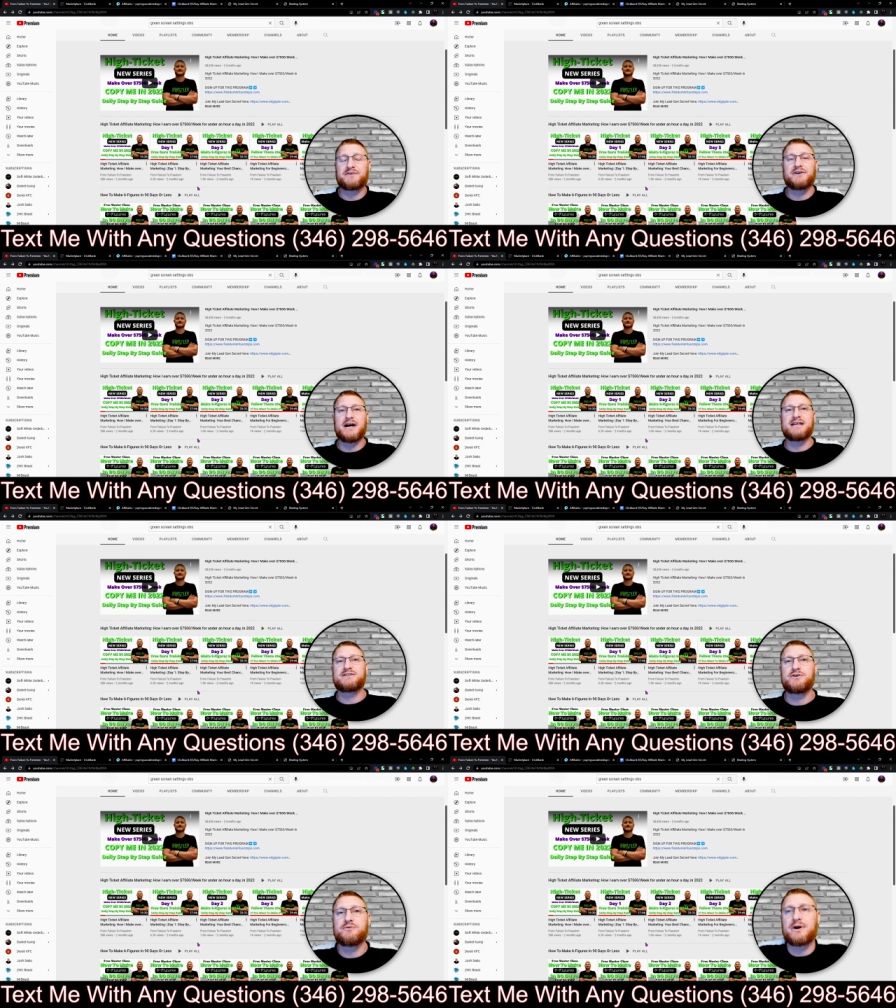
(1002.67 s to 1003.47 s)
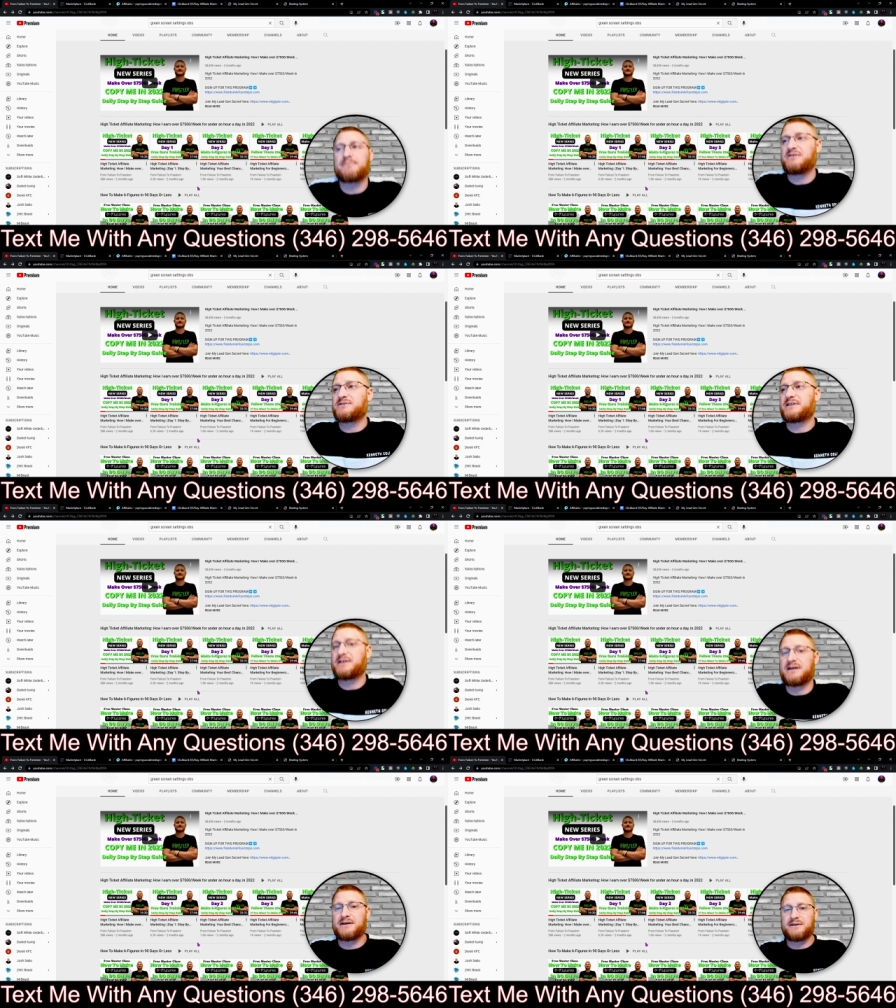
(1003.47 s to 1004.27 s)
you guys too, where I'm using
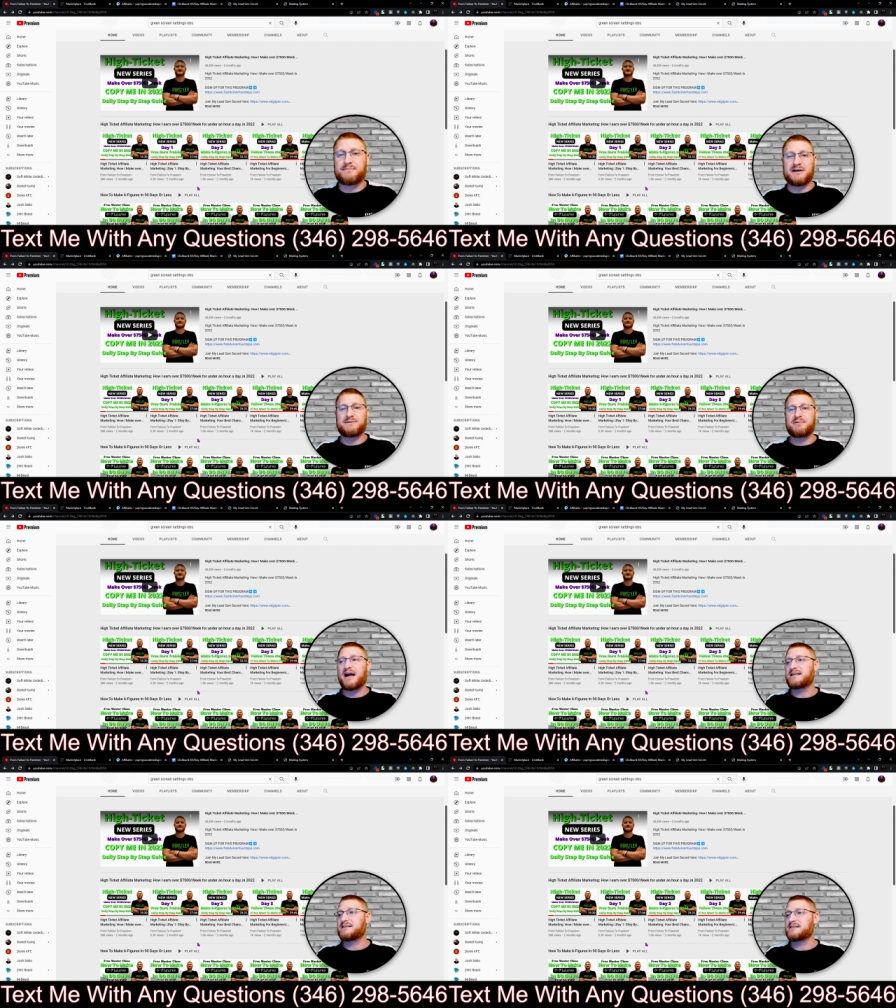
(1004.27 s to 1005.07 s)
my practice